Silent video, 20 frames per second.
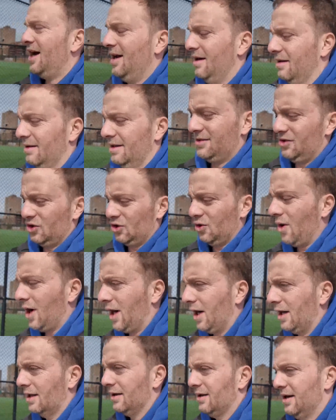not, it's
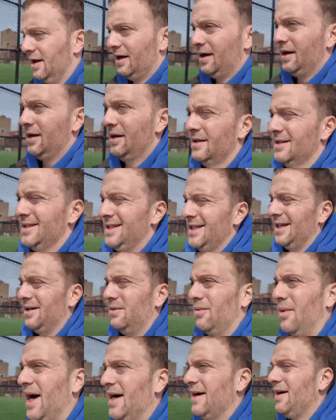short. He's
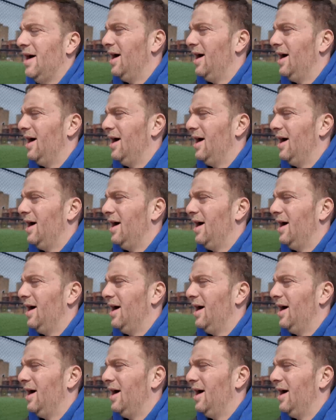like, why